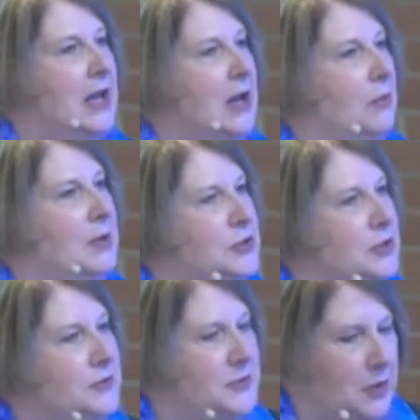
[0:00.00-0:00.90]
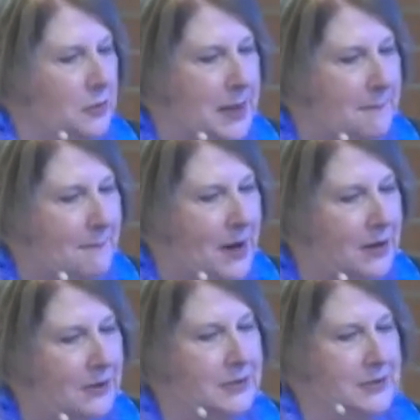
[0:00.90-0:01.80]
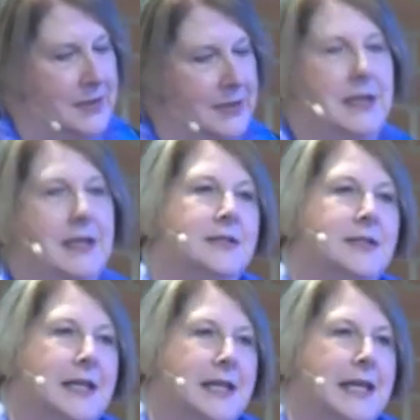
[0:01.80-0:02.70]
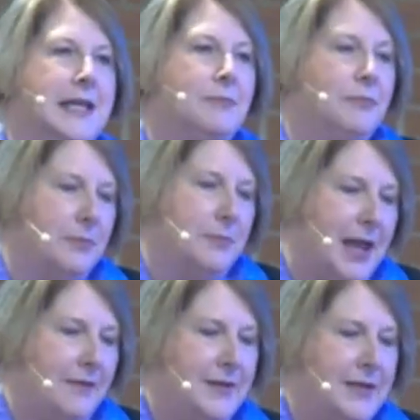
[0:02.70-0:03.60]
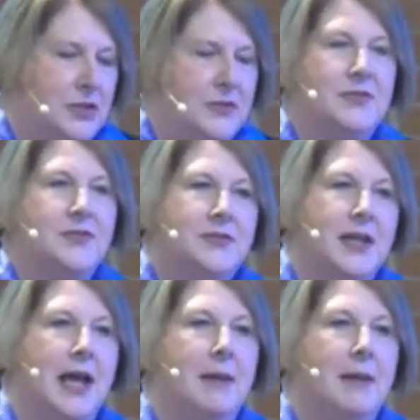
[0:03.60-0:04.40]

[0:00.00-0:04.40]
we do so in part to keep from having to stop